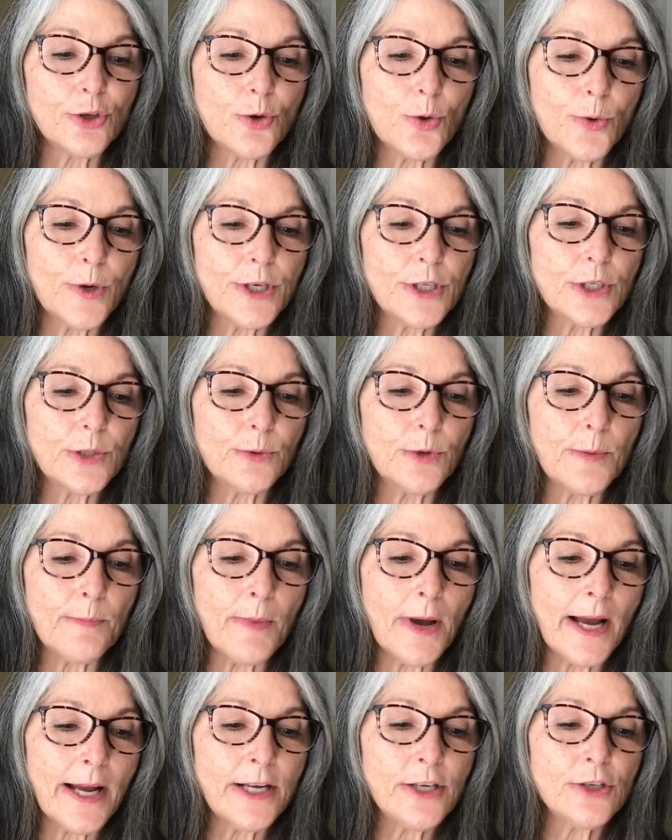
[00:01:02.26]
you're going to
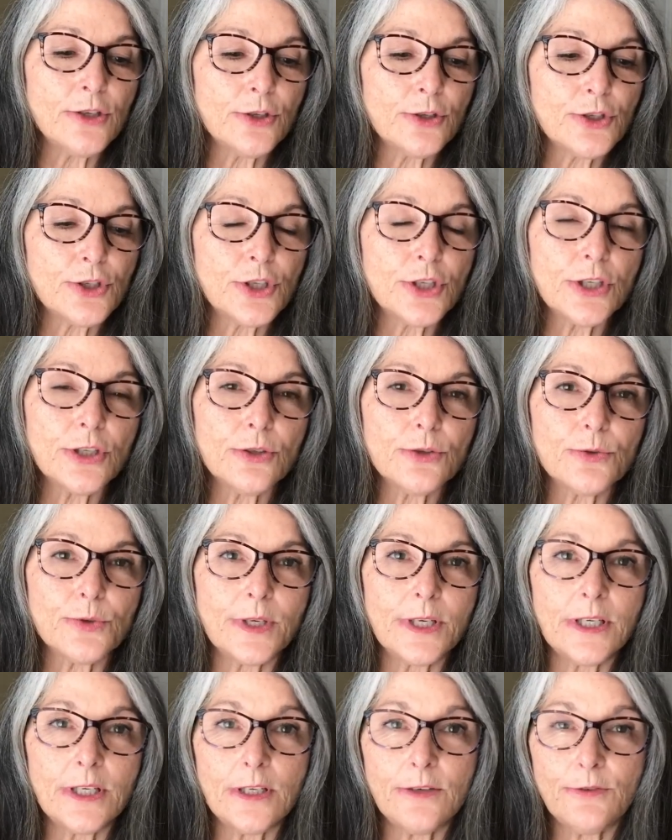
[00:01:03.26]
remind your children